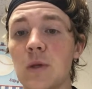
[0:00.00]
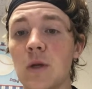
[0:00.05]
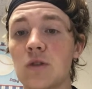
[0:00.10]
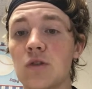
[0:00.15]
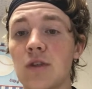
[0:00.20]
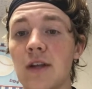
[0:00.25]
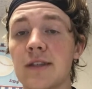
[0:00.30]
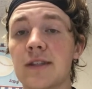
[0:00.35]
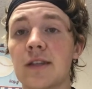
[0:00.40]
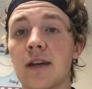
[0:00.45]

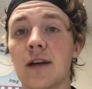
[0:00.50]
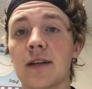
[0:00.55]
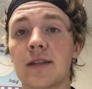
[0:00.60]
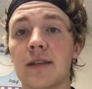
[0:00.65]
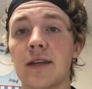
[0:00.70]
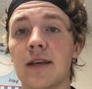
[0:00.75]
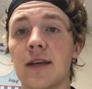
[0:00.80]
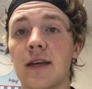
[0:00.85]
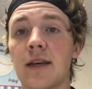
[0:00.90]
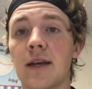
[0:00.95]
So that sucked,
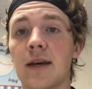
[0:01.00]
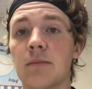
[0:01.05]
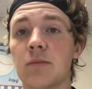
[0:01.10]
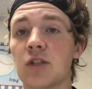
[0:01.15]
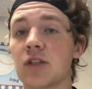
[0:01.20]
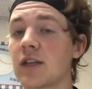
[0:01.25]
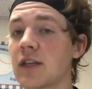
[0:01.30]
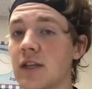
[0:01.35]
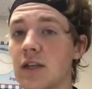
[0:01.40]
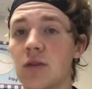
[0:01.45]
and I'm
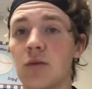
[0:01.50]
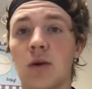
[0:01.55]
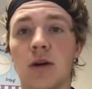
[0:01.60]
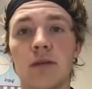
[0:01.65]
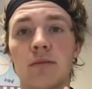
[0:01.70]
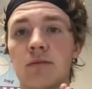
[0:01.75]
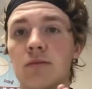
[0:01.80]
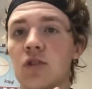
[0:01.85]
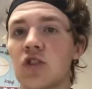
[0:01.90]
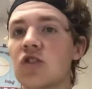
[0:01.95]
just like, you know
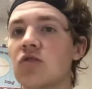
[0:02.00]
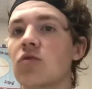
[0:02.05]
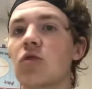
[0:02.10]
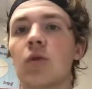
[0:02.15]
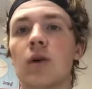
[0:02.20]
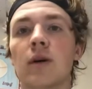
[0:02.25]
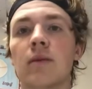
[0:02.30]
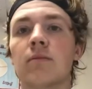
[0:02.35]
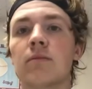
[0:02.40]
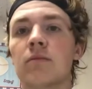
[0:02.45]
what? Just do
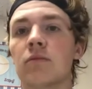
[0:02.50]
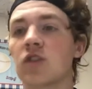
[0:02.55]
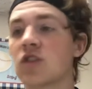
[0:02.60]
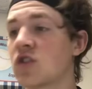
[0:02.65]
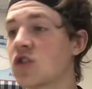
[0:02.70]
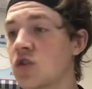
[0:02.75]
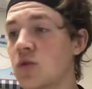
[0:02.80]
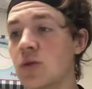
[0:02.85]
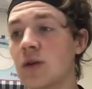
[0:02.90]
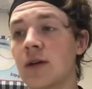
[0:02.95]
it.
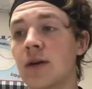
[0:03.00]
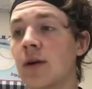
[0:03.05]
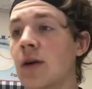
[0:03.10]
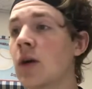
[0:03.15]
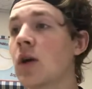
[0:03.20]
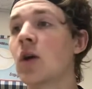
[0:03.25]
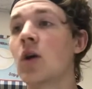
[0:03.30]
Just do it.